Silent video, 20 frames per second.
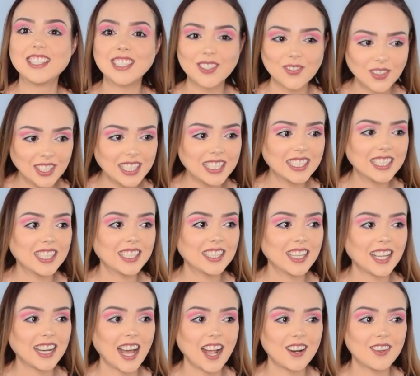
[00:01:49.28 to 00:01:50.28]
Just wanted to
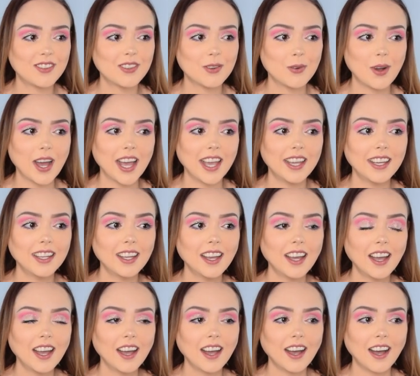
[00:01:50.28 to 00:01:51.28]
get that out of the way,
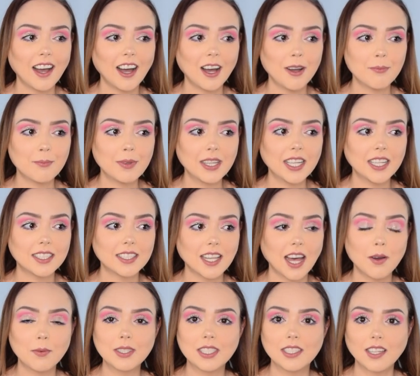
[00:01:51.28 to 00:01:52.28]
because
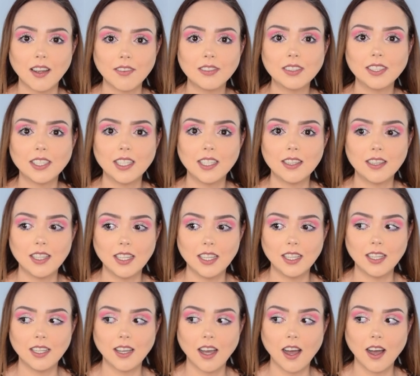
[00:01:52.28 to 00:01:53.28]
that was definitely
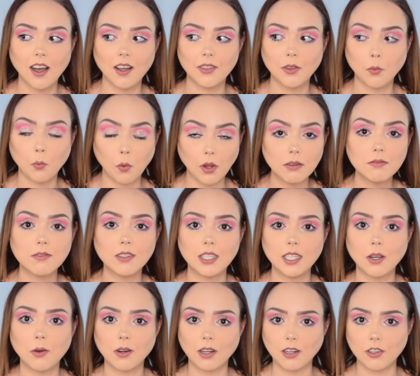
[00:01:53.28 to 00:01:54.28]
the one
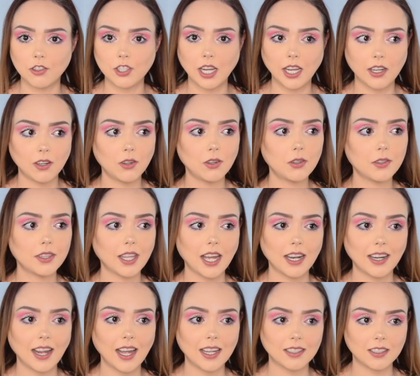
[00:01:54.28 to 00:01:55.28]
video on our channel
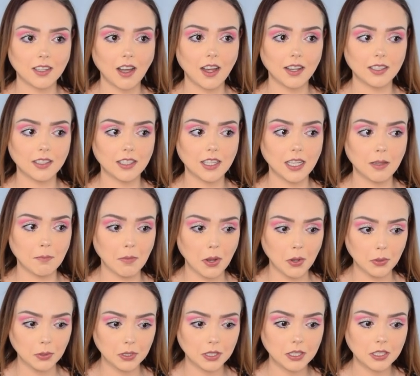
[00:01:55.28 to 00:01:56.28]
that has gotten the
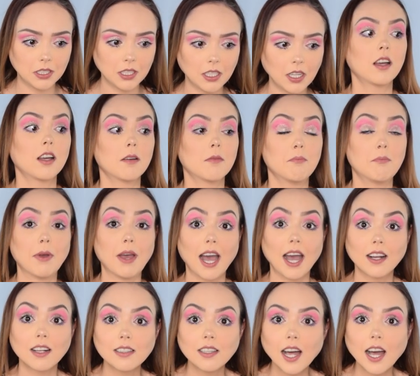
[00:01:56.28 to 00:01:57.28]
most
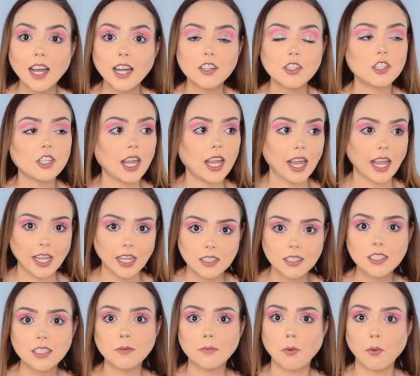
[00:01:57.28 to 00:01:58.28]
backlash
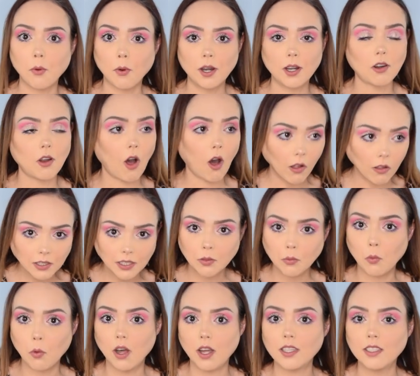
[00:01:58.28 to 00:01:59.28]
and support all
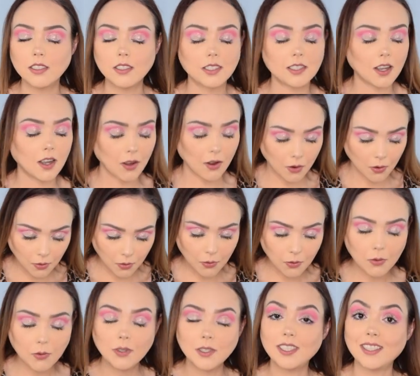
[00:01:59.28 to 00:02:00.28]
in one.
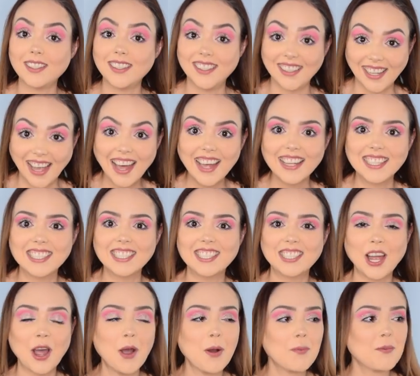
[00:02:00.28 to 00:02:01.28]
So yes,
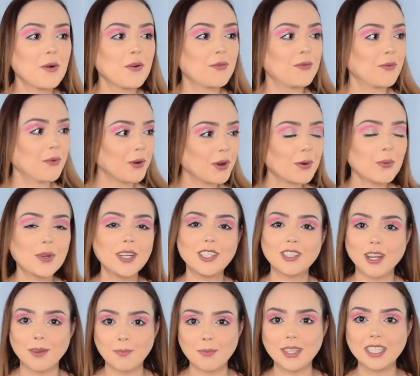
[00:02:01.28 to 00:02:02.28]
so before we
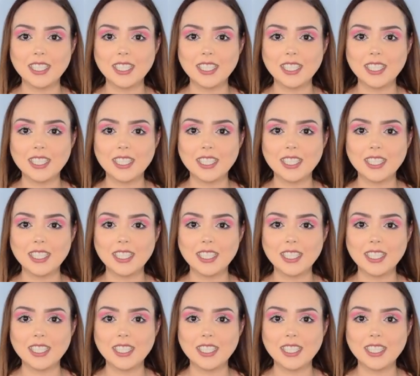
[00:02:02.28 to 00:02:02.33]
jump